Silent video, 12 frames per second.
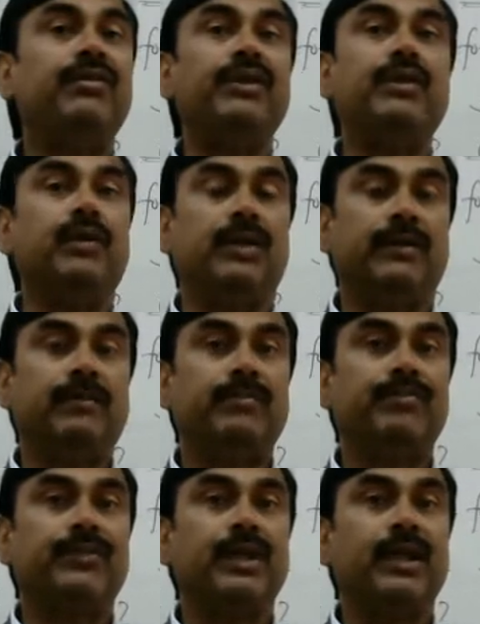good.
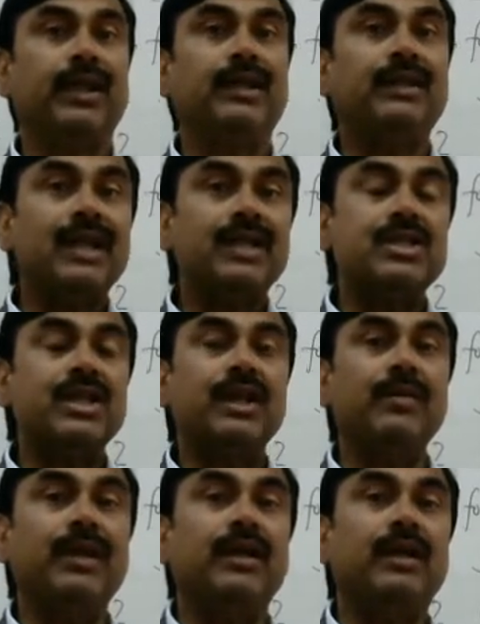In that
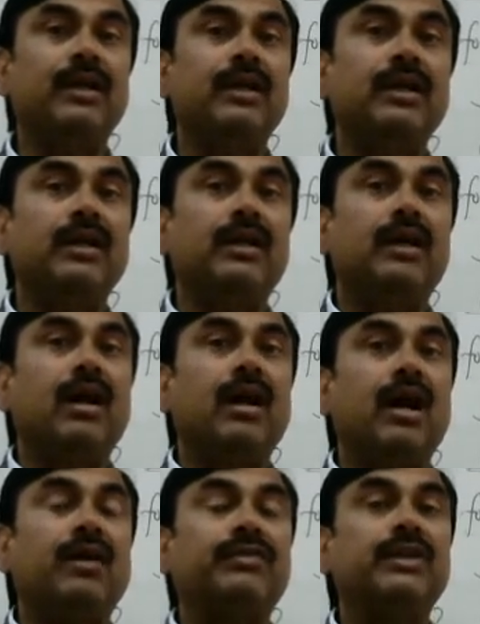segment,
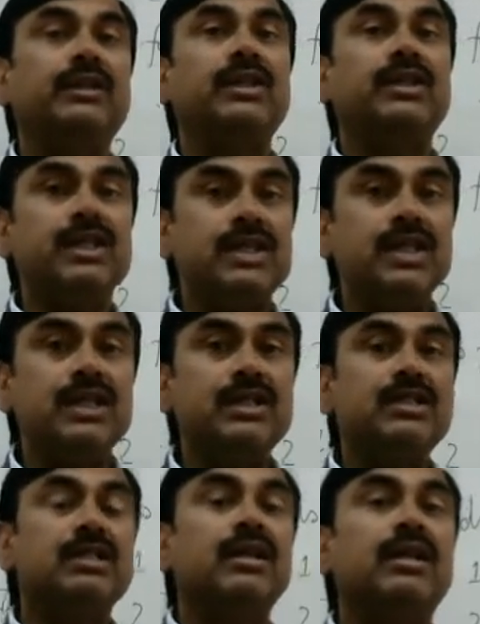after the
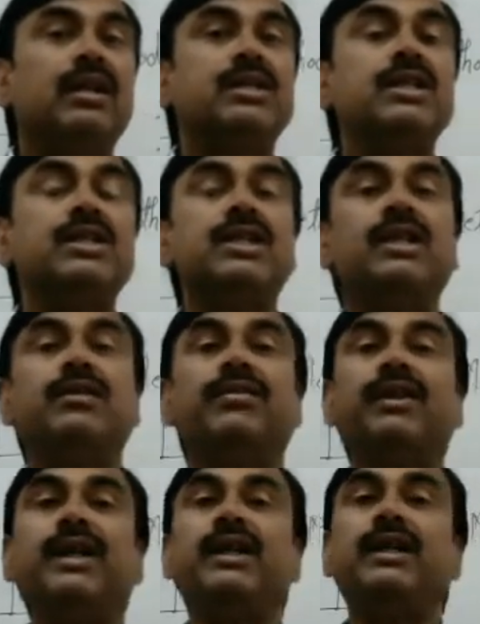disease resistant
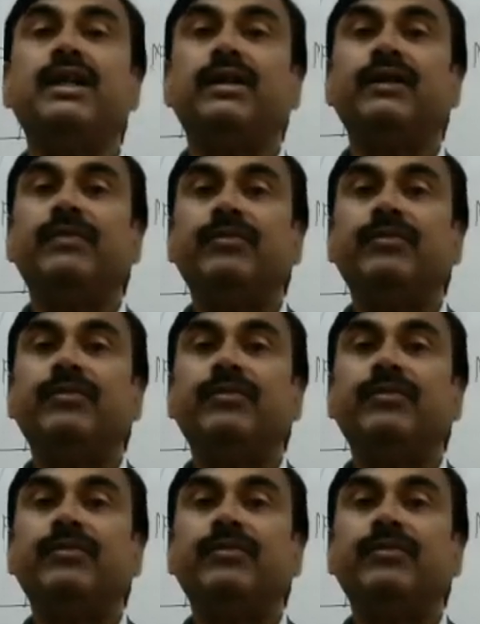variety,